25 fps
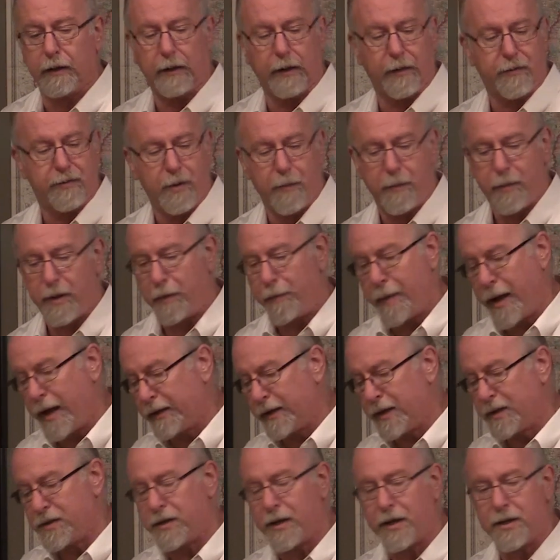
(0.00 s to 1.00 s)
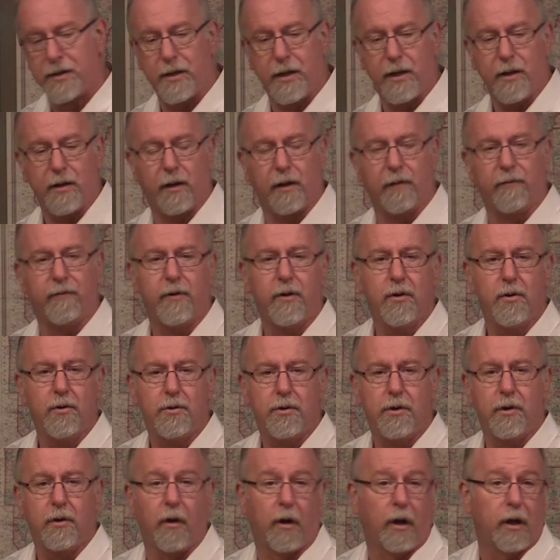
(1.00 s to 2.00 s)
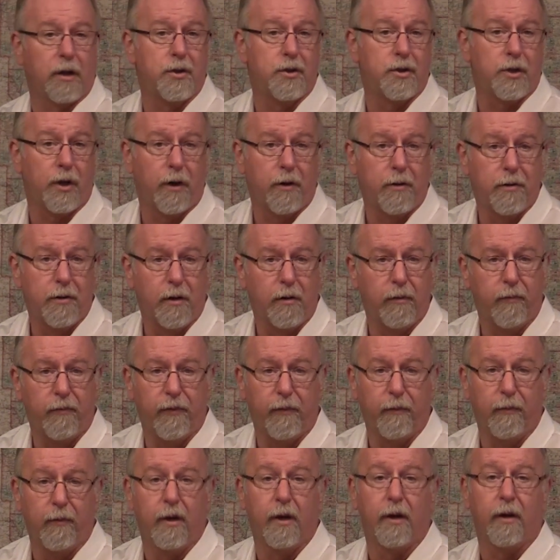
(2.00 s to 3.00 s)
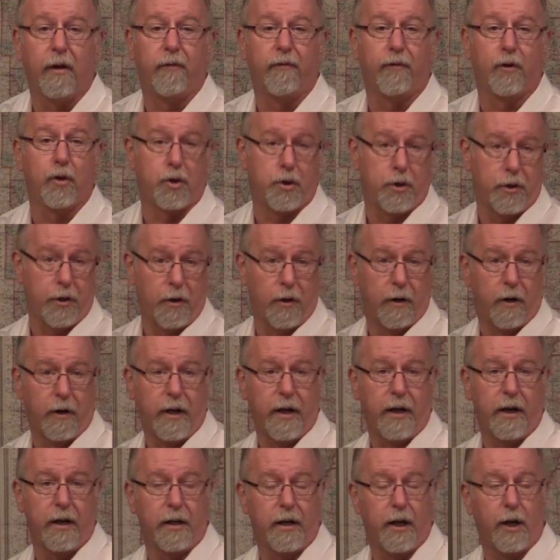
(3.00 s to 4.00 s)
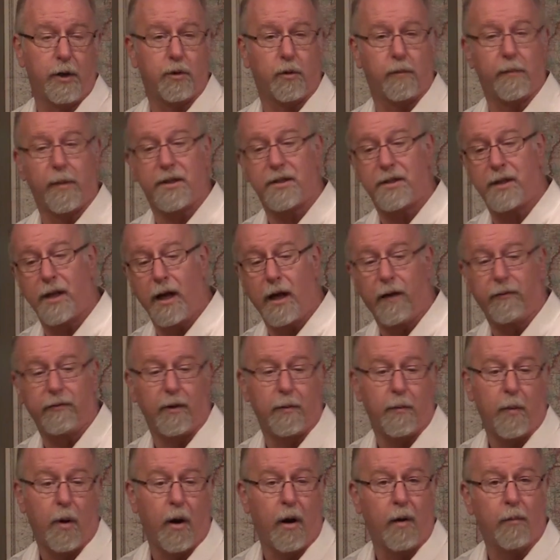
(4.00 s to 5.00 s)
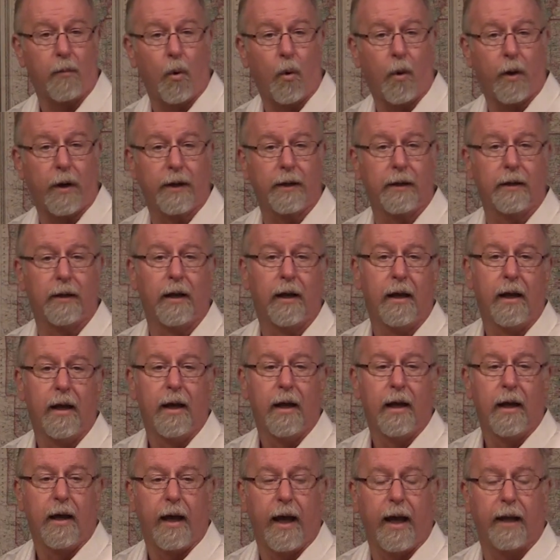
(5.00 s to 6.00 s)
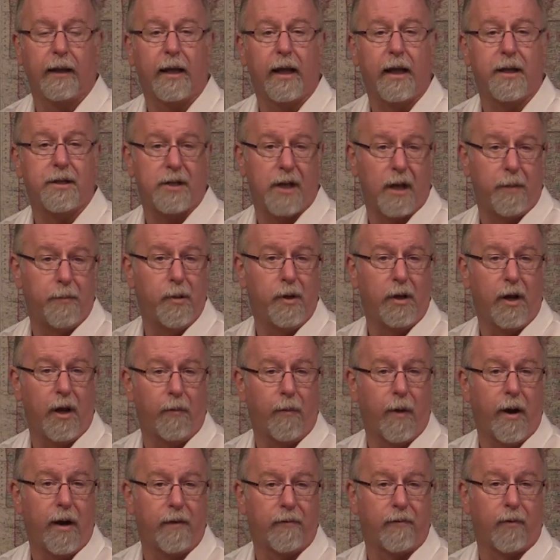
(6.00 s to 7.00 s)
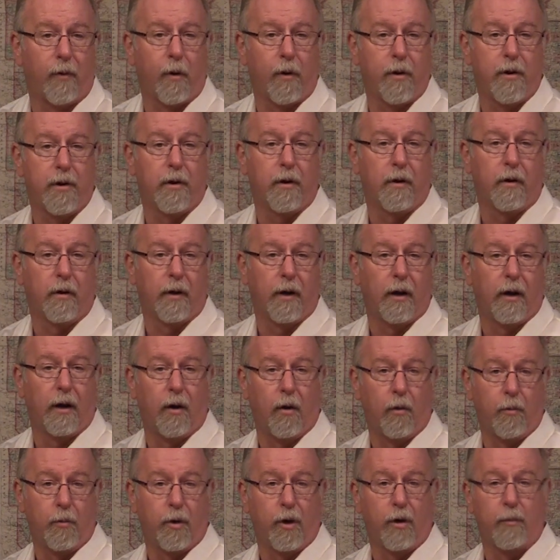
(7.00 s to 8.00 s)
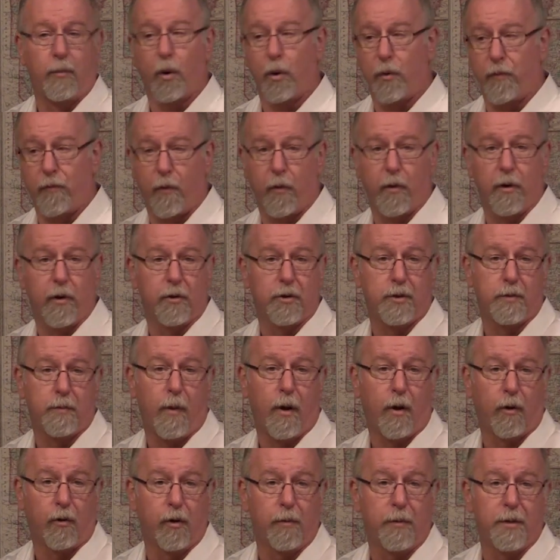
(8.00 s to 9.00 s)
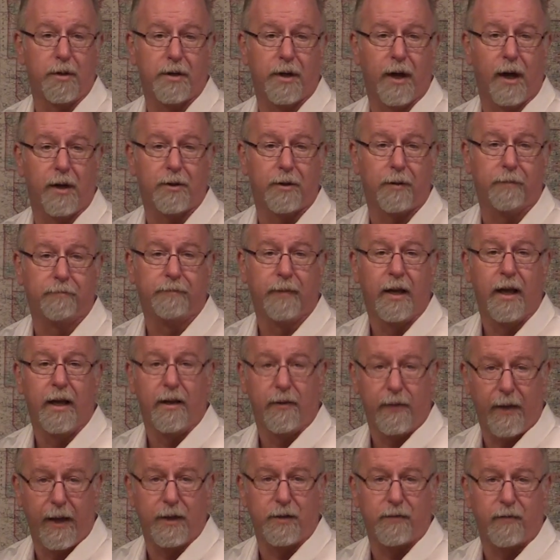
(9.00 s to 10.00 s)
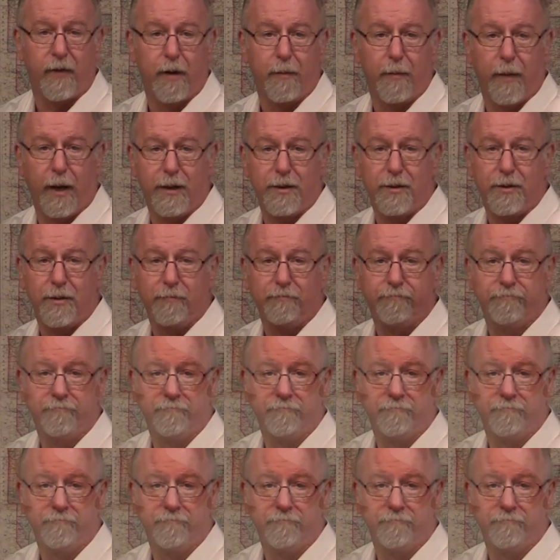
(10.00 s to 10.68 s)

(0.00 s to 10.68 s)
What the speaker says: something about this has either confused you or concerned you, for sure get in touch with myself, Lamar, Morgan, and let us help you get ready for your home group or for your small group discussion. Thanks very much.